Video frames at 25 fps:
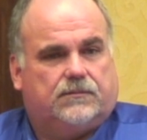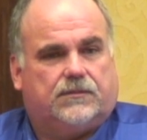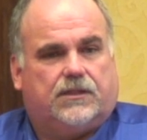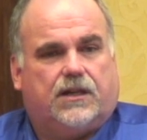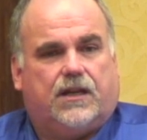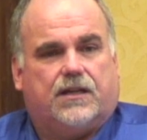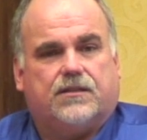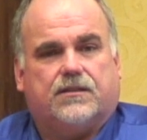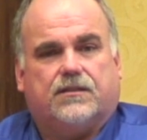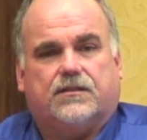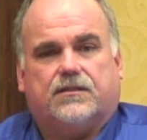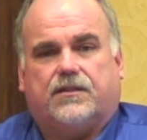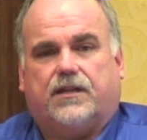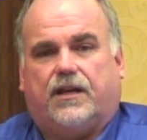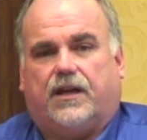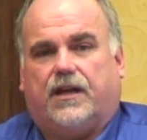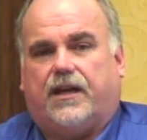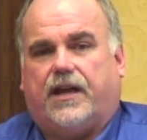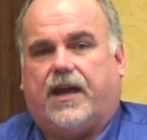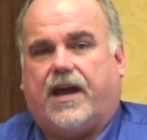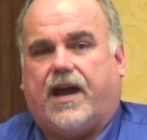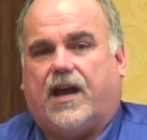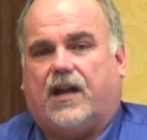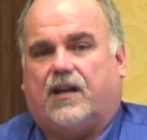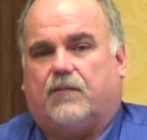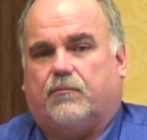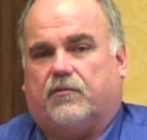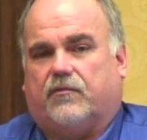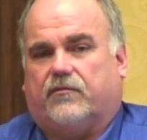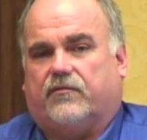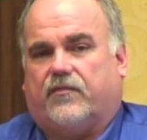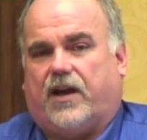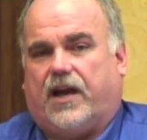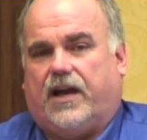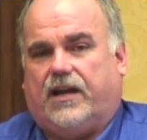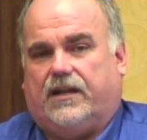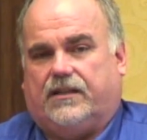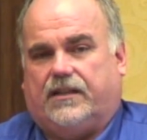Doesn't tell you how to
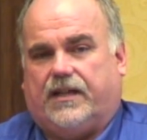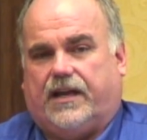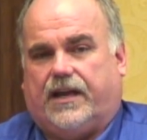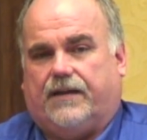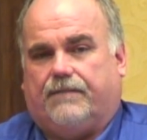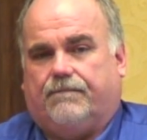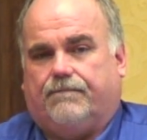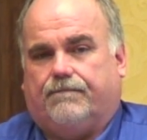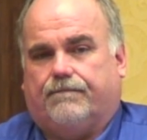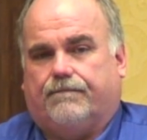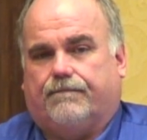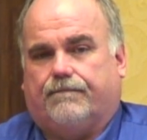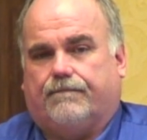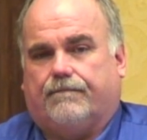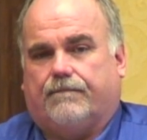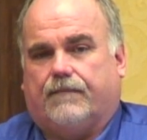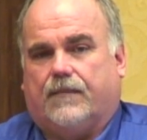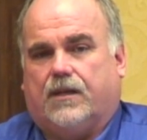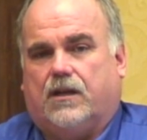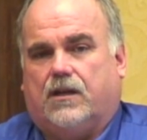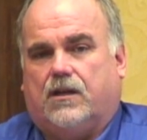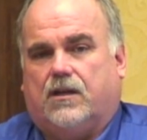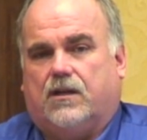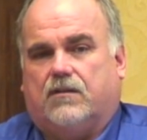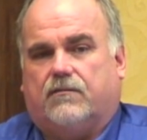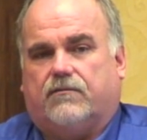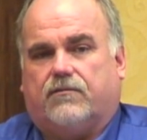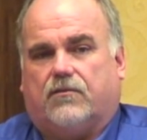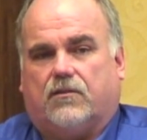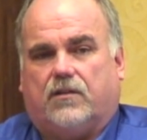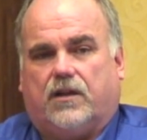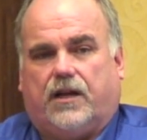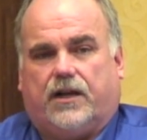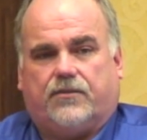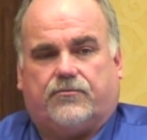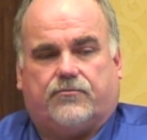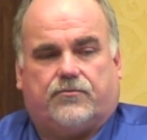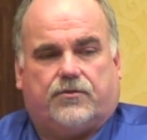provide that for
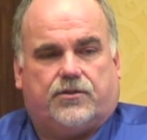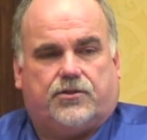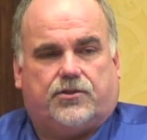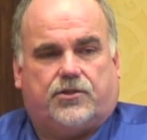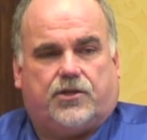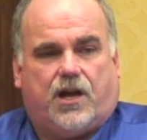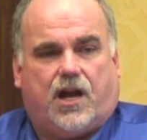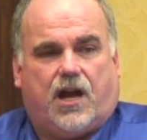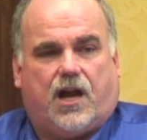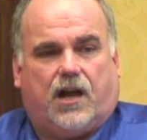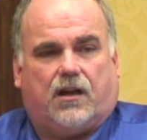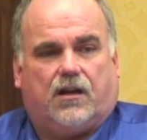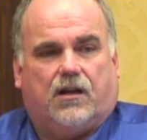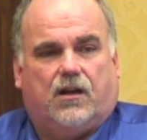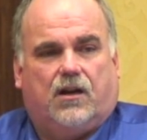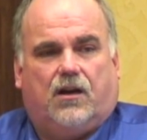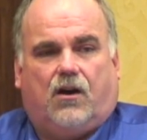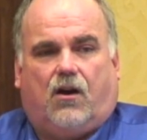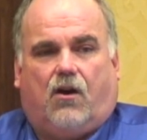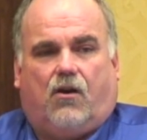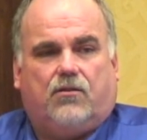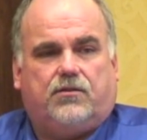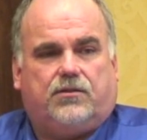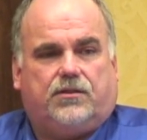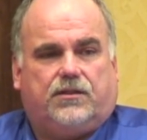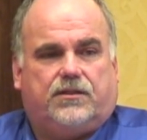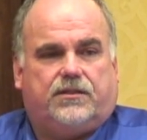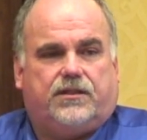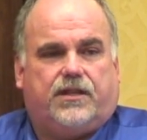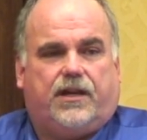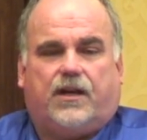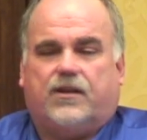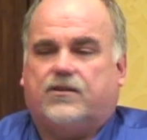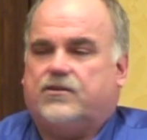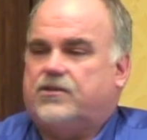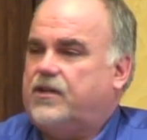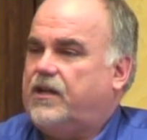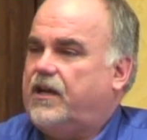electric shock. OSHA
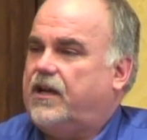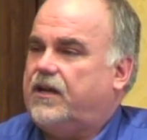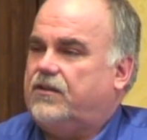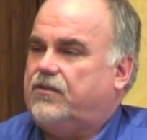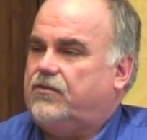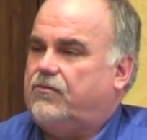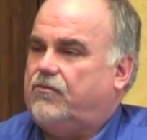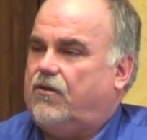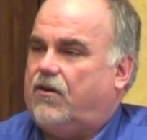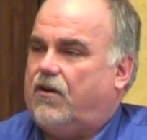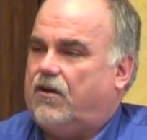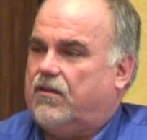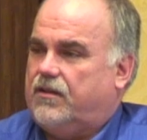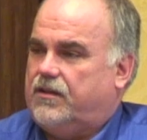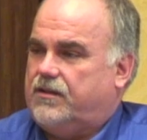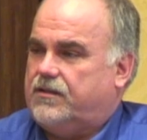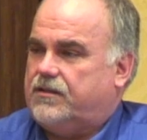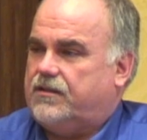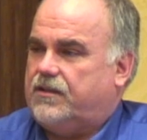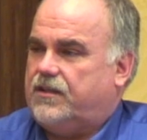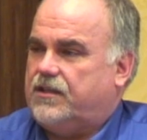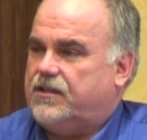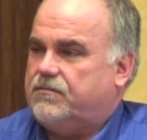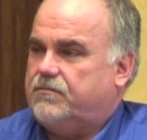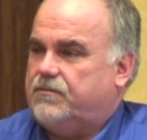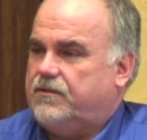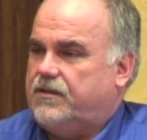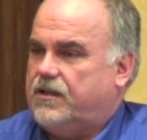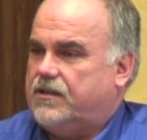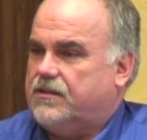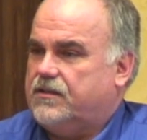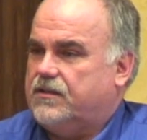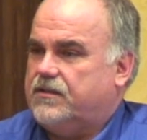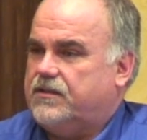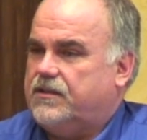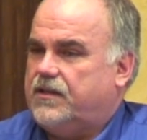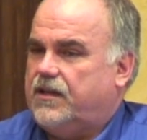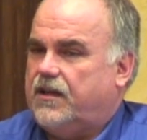tells you got to do all these things, but
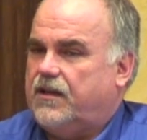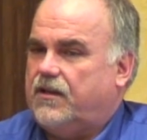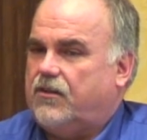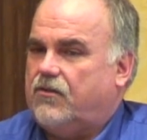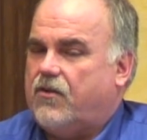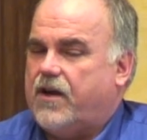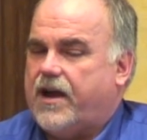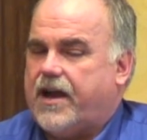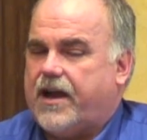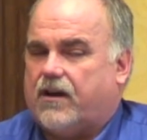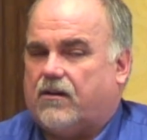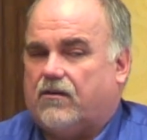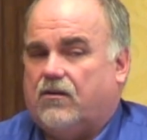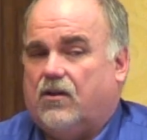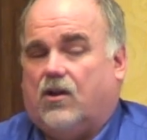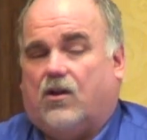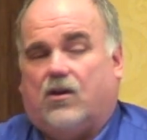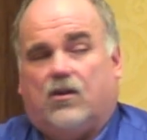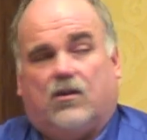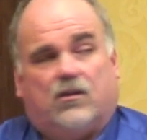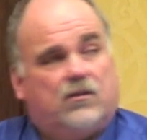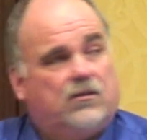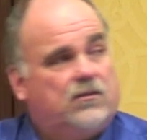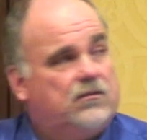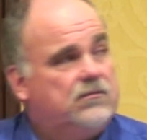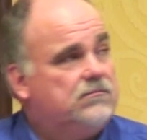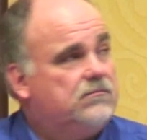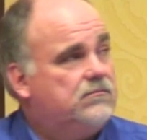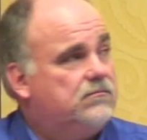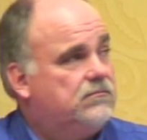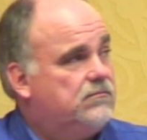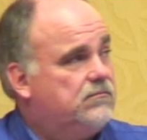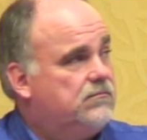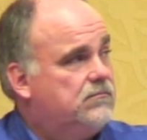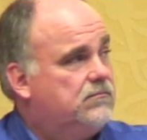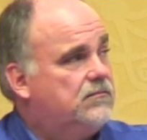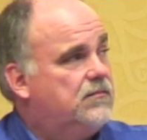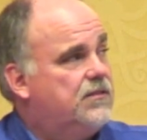doesn't tell you how.
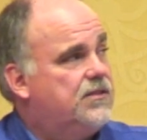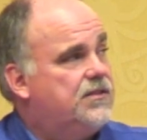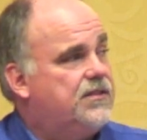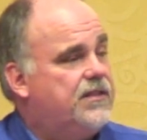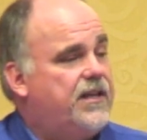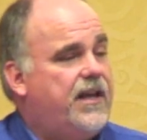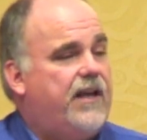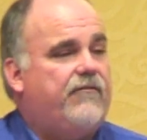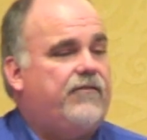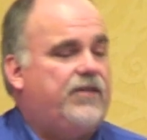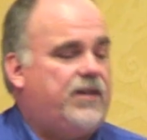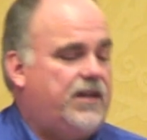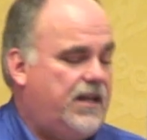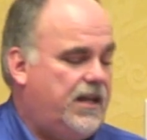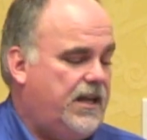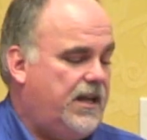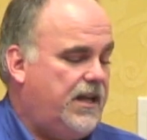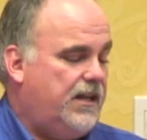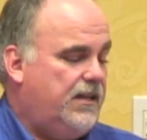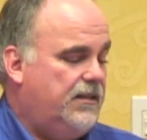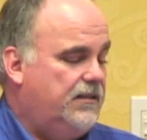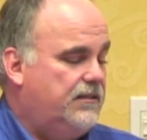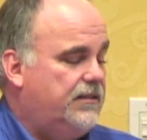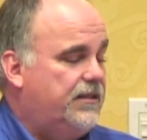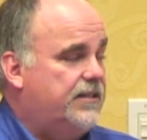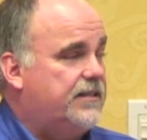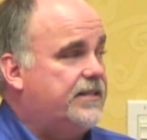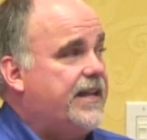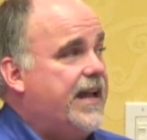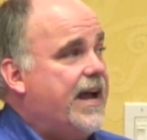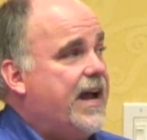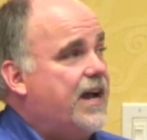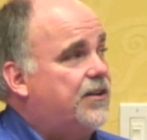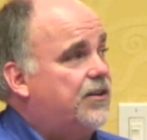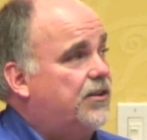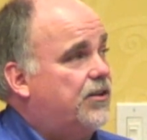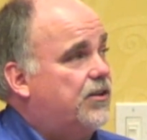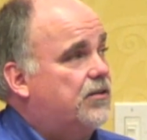70E is
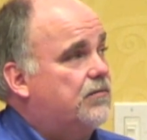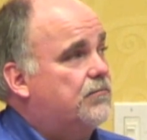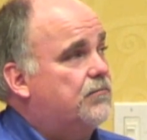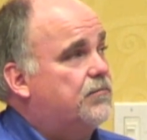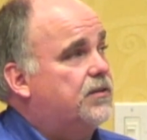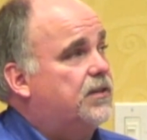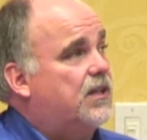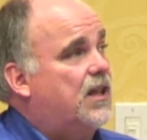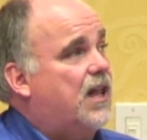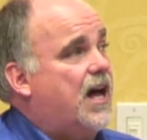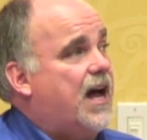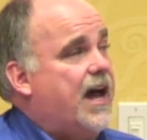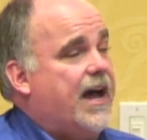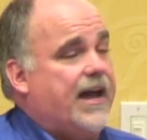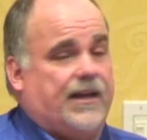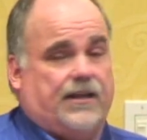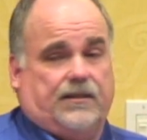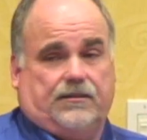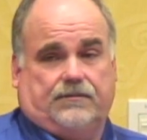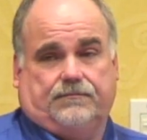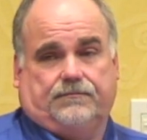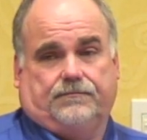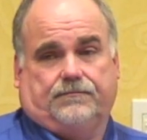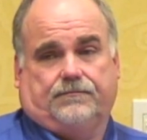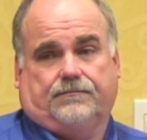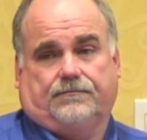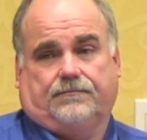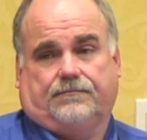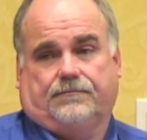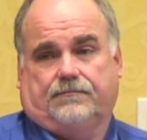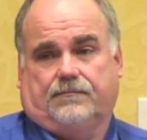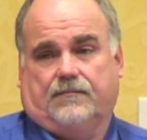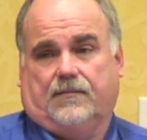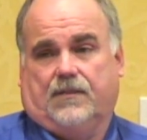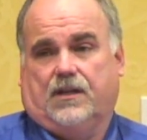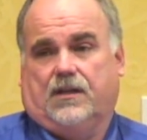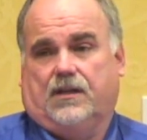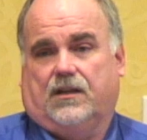how to comply.
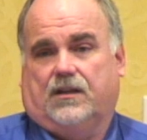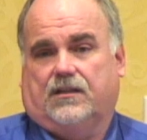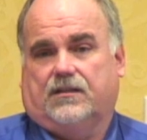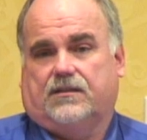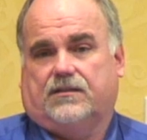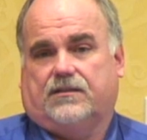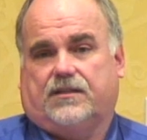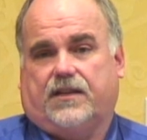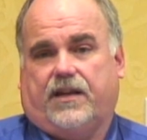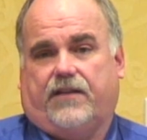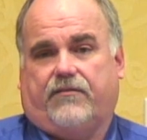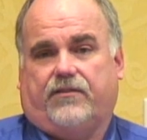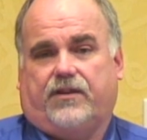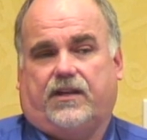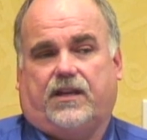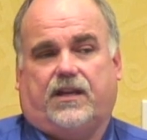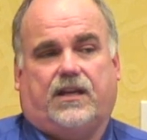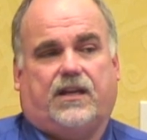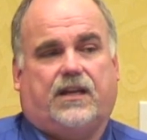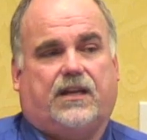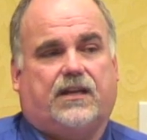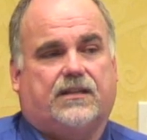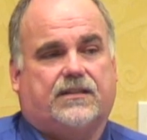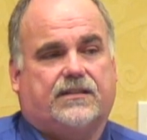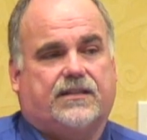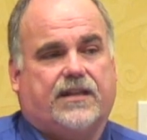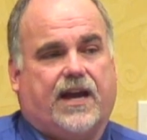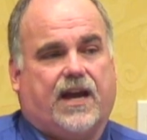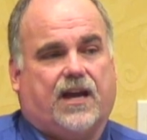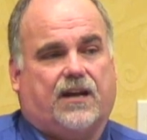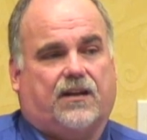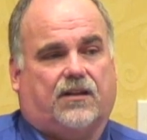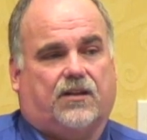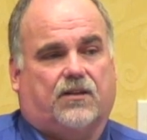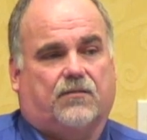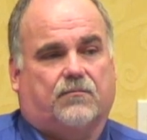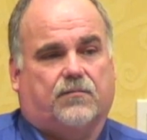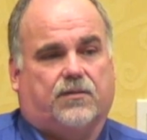70E is how
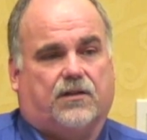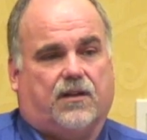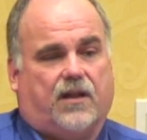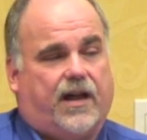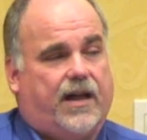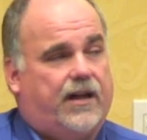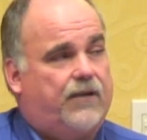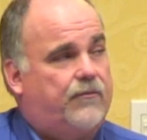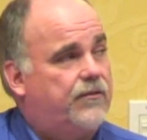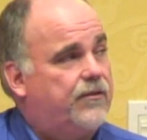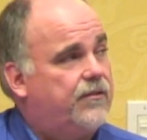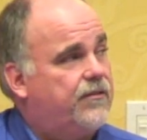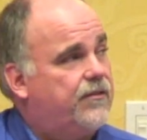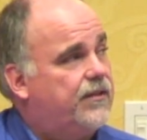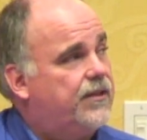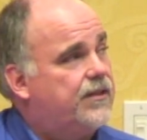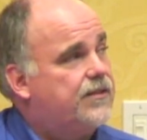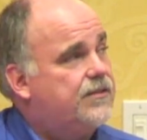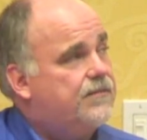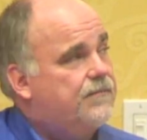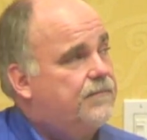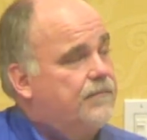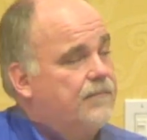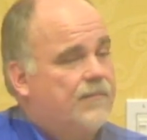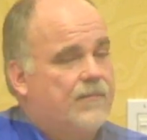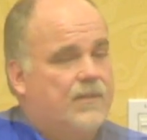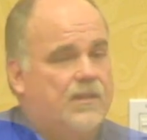to comply with this.